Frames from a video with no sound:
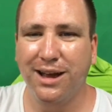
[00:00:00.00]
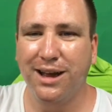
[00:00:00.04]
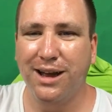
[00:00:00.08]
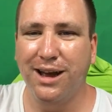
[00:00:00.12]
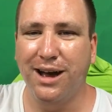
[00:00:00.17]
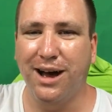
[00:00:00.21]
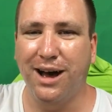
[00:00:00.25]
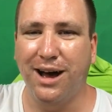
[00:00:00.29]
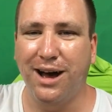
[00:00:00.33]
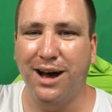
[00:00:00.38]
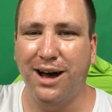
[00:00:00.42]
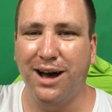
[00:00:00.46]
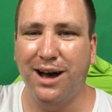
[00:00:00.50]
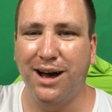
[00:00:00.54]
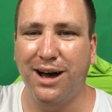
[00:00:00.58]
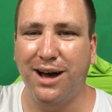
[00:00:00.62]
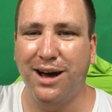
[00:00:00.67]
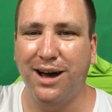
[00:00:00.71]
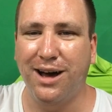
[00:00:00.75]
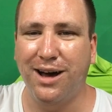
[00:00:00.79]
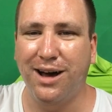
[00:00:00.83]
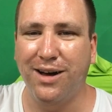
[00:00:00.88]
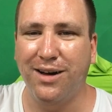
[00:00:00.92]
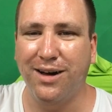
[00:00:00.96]

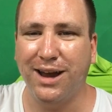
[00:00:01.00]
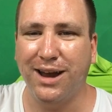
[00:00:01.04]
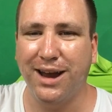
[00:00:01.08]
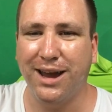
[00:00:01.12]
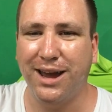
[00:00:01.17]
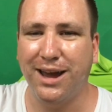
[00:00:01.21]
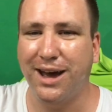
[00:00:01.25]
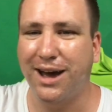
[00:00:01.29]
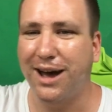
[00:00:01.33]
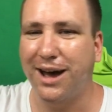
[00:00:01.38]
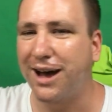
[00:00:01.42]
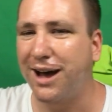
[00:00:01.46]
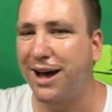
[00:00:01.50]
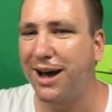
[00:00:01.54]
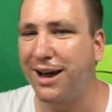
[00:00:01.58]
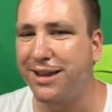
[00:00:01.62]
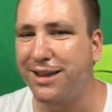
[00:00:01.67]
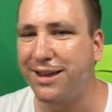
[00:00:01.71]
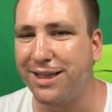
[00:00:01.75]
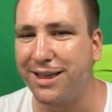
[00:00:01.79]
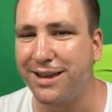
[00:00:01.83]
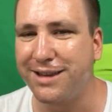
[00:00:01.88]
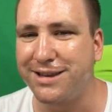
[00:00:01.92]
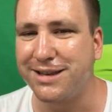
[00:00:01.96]
Oh my god,
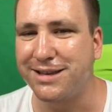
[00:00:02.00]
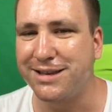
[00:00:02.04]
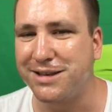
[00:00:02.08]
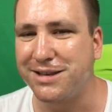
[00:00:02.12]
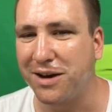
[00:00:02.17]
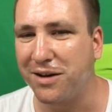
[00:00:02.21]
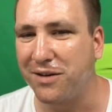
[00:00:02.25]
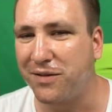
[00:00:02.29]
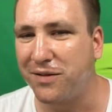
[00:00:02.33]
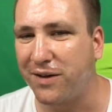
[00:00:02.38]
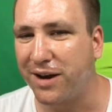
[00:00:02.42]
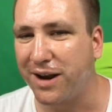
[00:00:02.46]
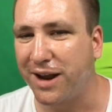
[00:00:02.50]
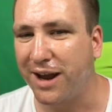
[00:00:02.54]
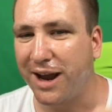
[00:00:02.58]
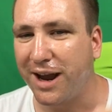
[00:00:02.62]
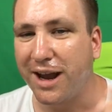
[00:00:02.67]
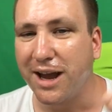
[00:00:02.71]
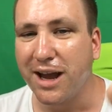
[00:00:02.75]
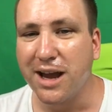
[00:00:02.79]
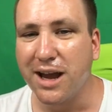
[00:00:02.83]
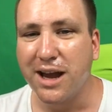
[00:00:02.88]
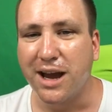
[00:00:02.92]
this is so funny.